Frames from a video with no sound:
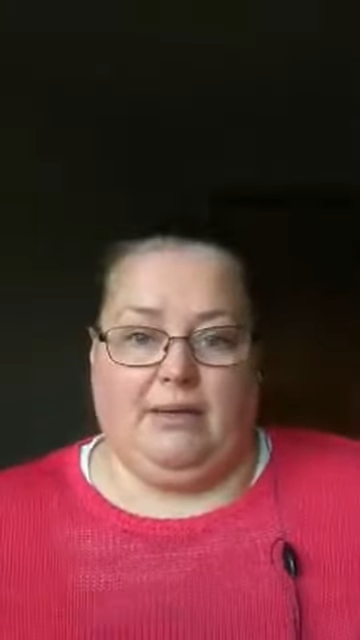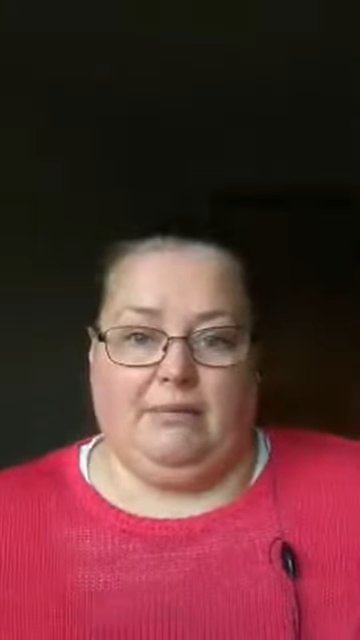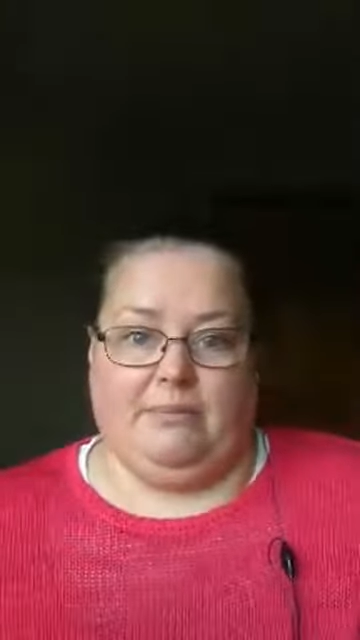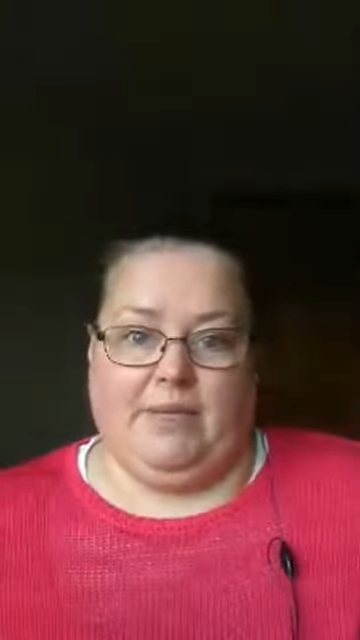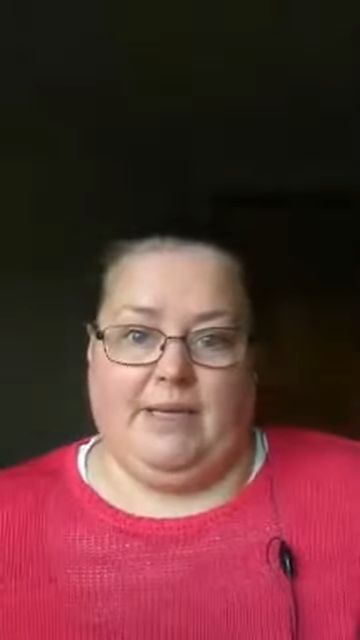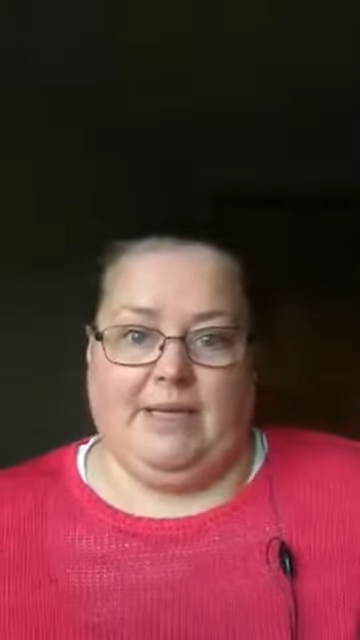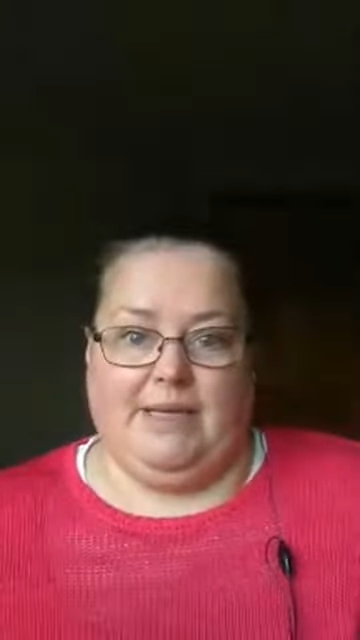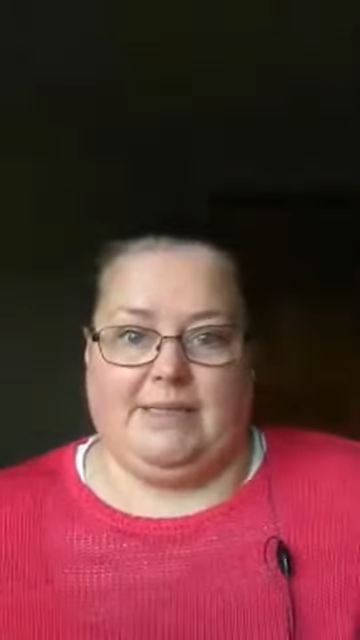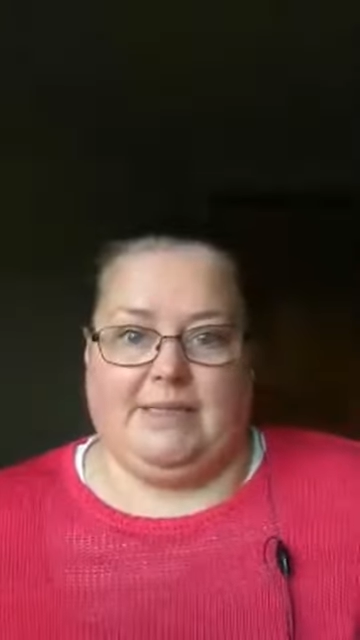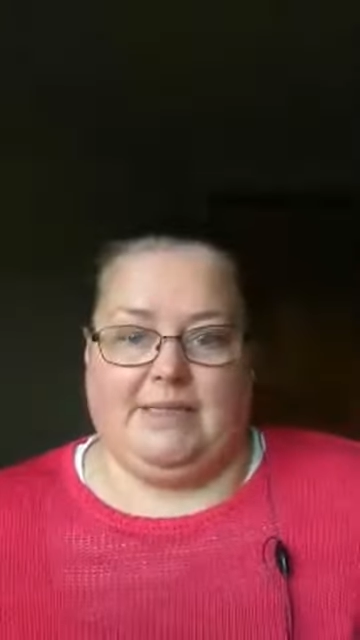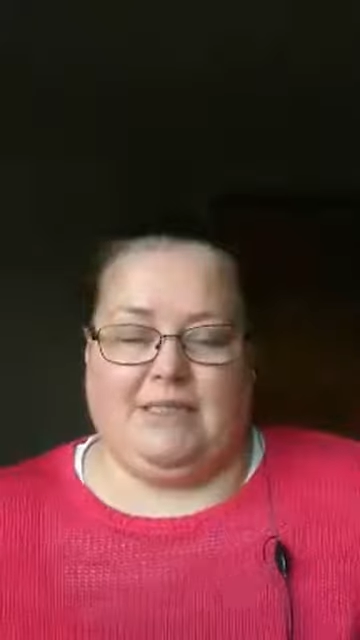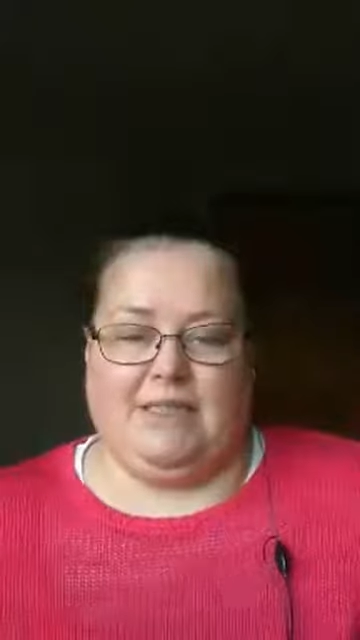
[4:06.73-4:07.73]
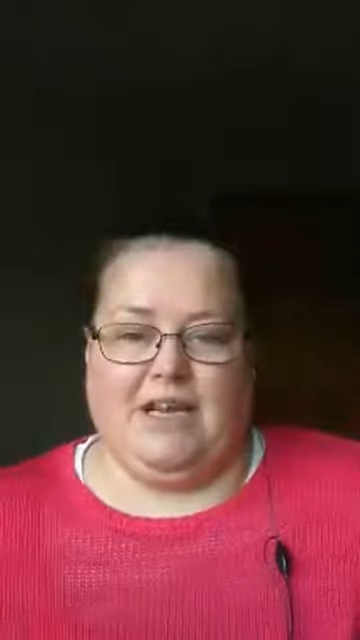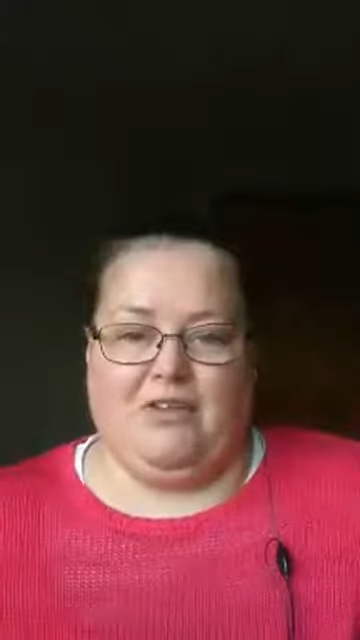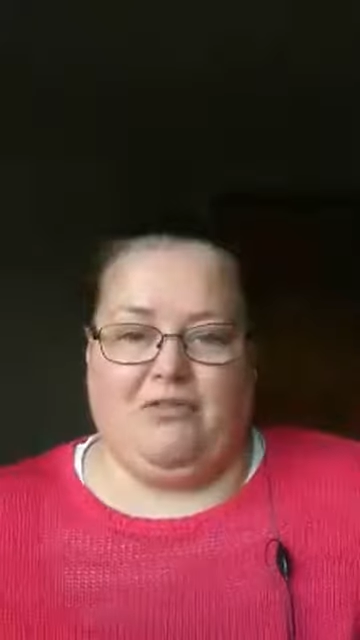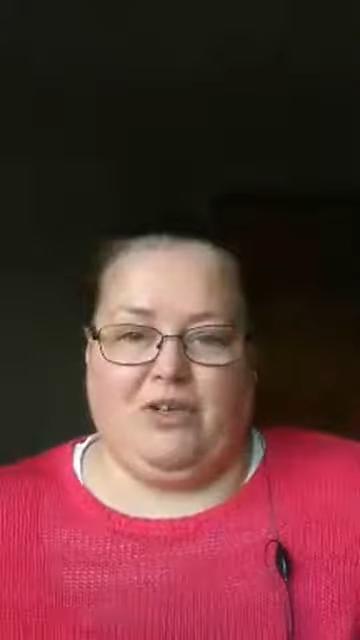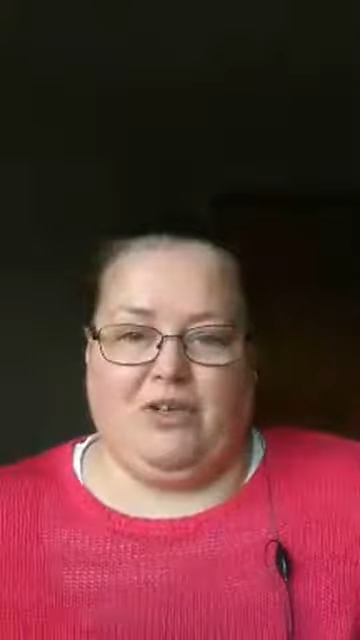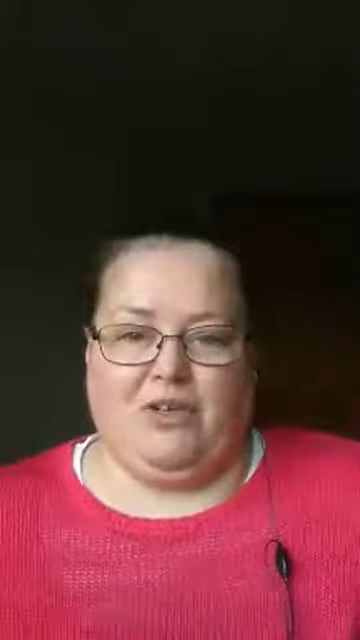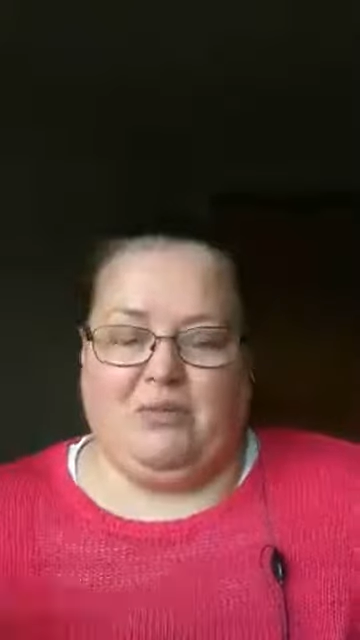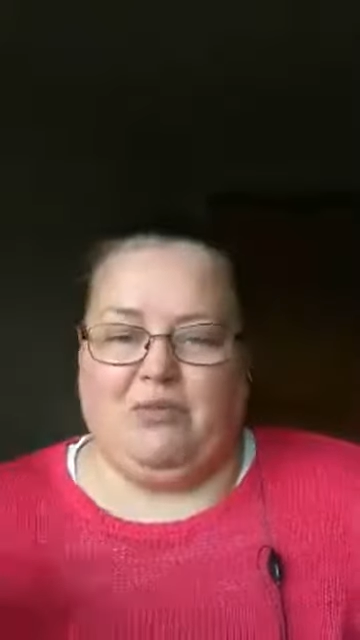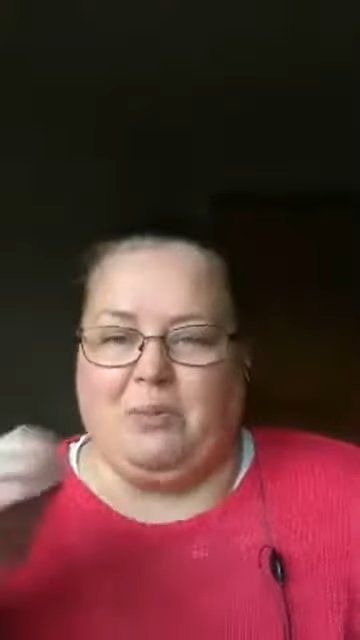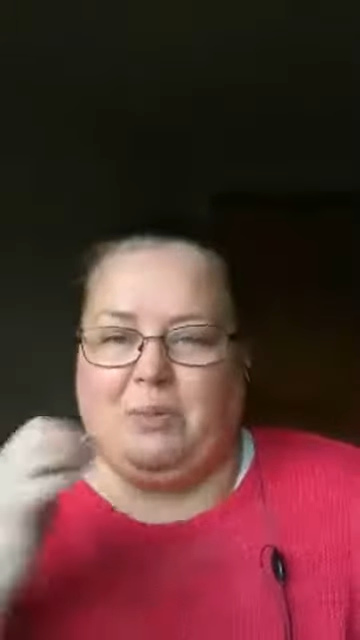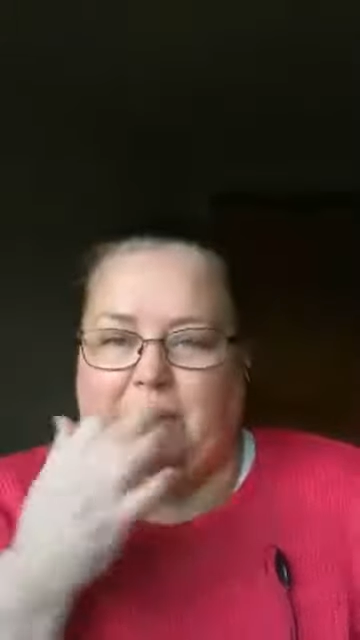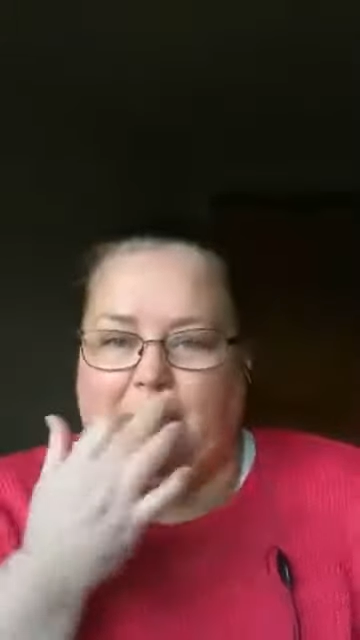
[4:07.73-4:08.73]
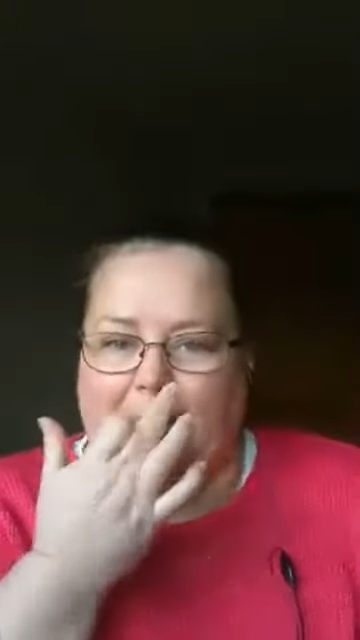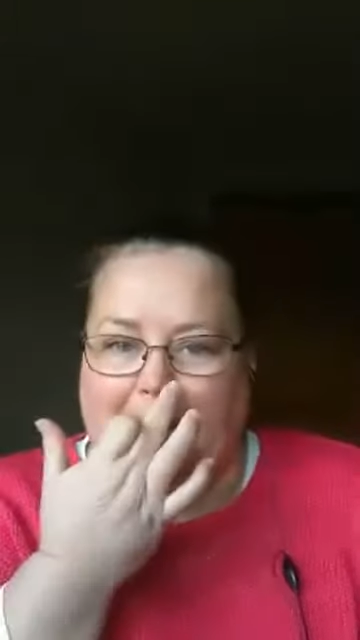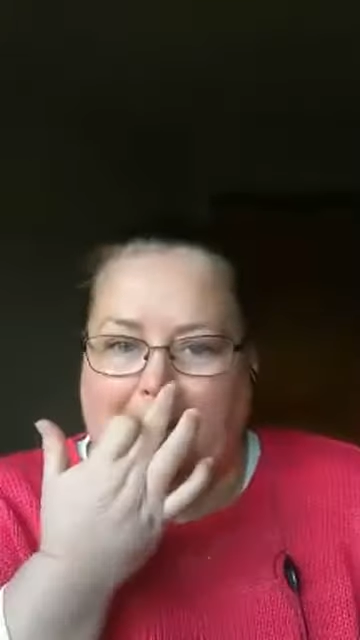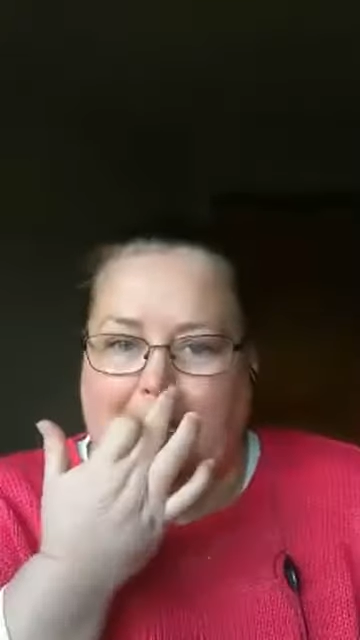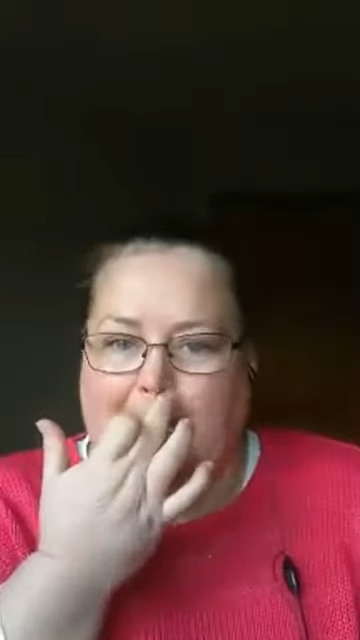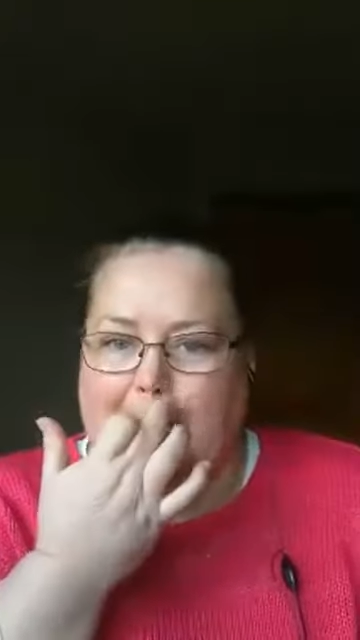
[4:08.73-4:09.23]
list that I have written for people.